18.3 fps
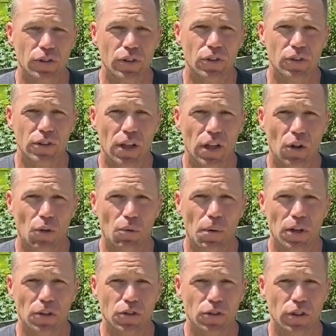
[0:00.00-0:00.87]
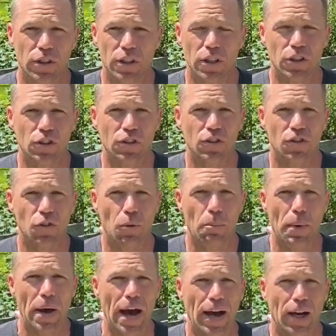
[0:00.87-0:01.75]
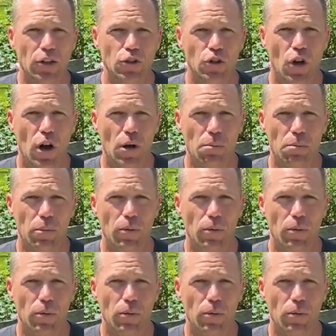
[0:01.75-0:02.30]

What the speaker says: this yellow mustard. It just has a backdrop